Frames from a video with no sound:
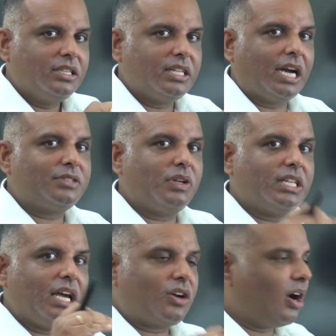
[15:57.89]
That's when
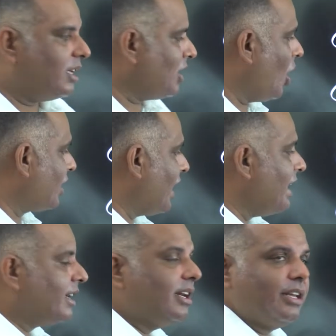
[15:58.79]
they are called as
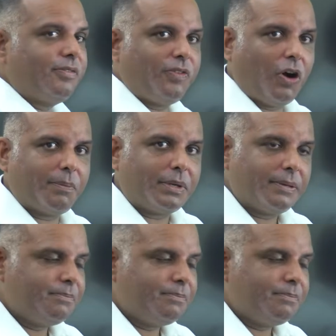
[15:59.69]
organically formed.